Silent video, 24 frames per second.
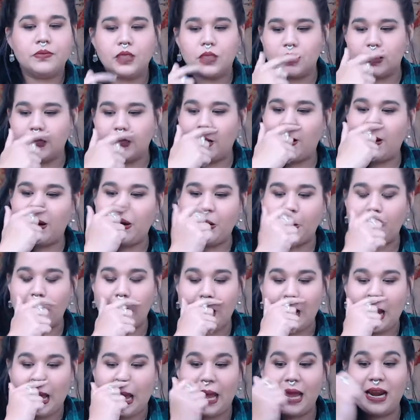
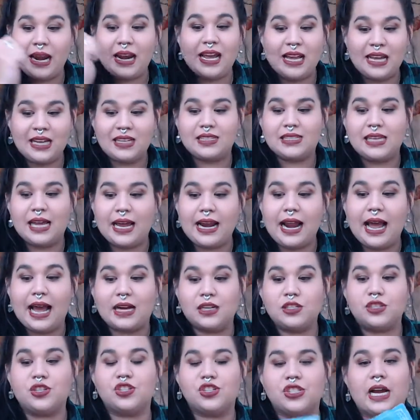So, and it
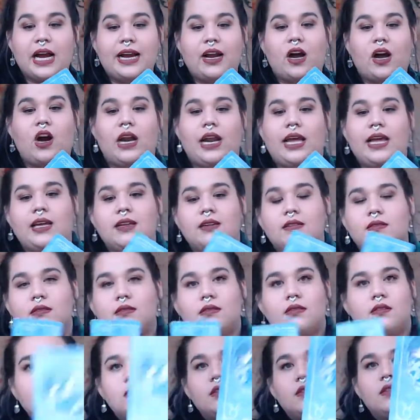has your sign on it,
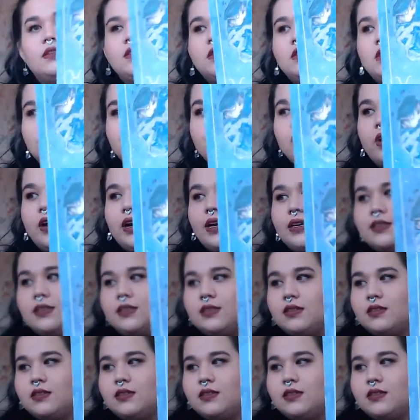Taurus.